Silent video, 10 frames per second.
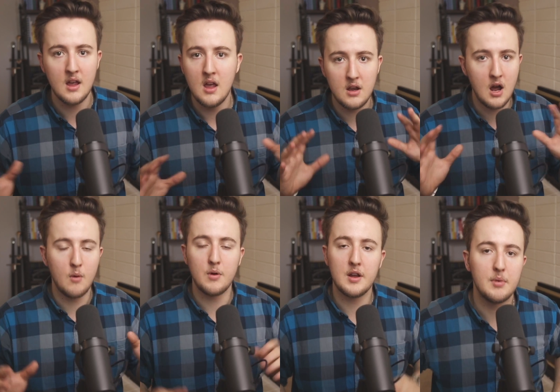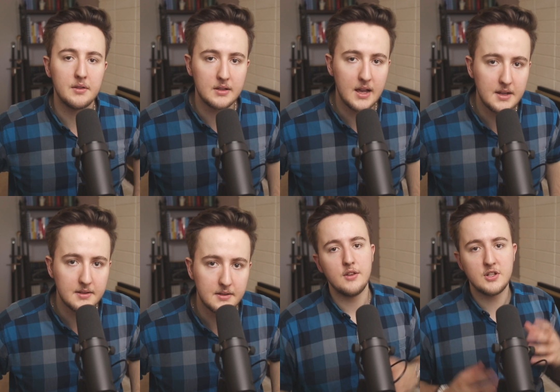not worry about the
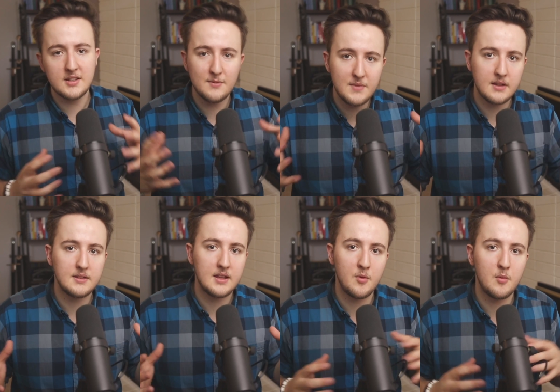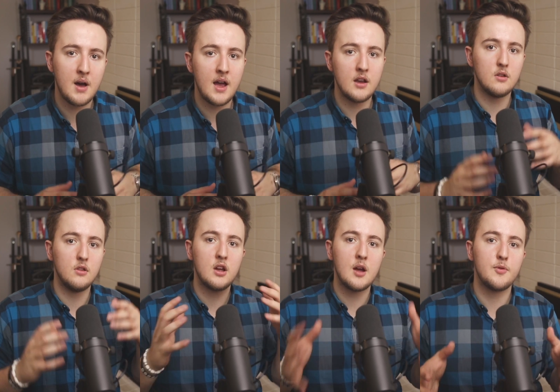license. Just some things to keep in mind.
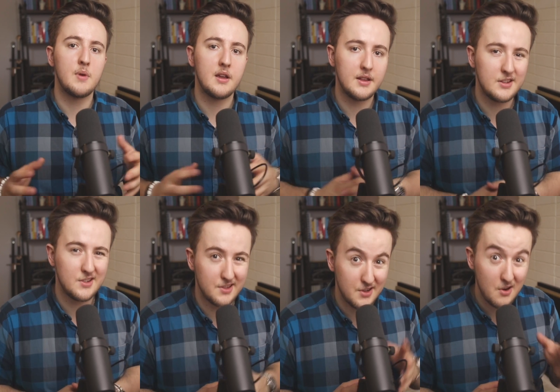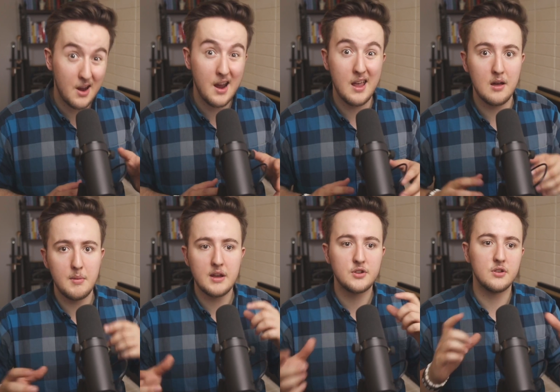Look up the regulations in your area and
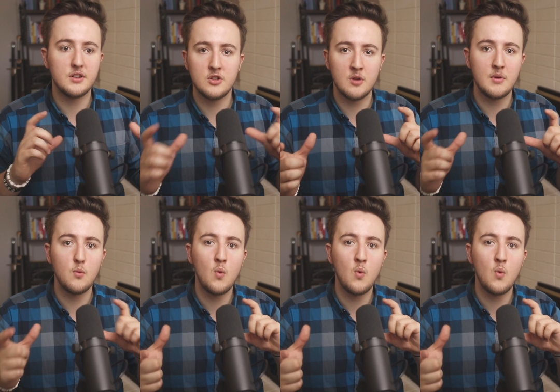make sure to determine